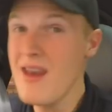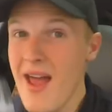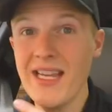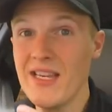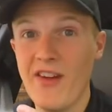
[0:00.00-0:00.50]

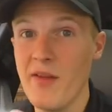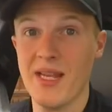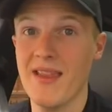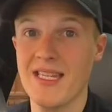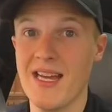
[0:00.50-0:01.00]

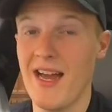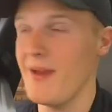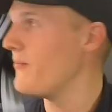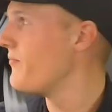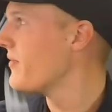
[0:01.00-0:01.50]
95% of the
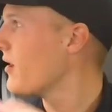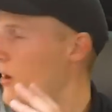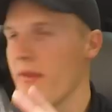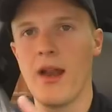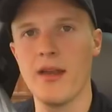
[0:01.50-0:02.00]
time
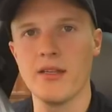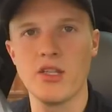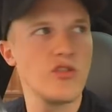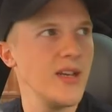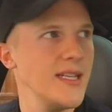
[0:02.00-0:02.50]
on the
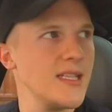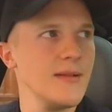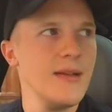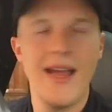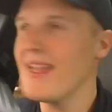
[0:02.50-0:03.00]
London streets.